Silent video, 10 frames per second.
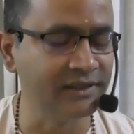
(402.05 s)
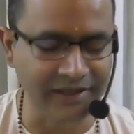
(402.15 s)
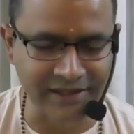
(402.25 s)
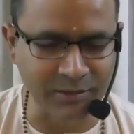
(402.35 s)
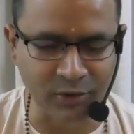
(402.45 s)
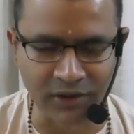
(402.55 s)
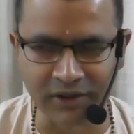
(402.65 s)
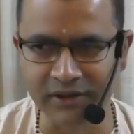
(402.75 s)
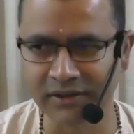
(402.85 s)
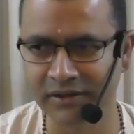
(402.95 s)
That's about it.
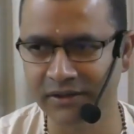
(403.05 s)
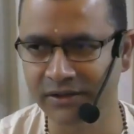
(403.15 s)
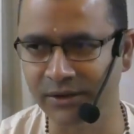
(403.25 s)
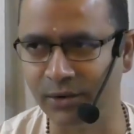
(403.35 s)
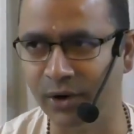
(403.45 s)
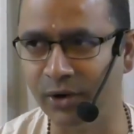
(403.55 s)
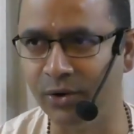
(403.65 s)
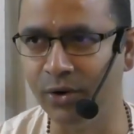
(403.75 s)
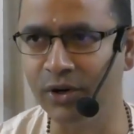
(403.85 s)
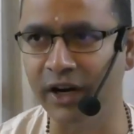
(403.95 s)
So
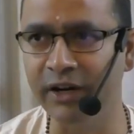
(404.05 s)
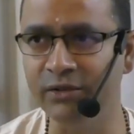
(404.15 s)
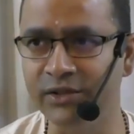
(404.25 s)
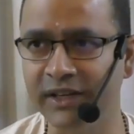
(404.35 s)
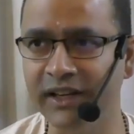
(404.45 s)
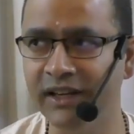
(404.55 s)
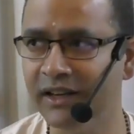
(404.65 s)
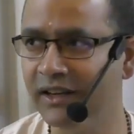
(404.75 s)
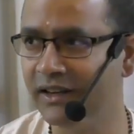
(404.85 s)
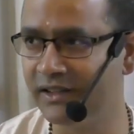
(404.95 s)
don't try to see
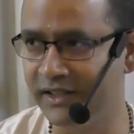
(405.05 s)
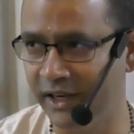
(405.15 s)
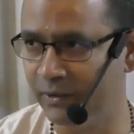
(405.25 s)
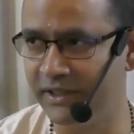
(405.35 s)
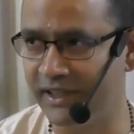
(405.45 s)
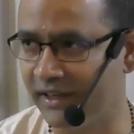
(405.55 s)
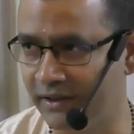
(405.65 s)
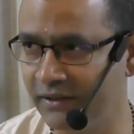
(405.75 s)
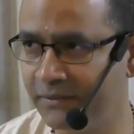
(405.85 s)
sequence here.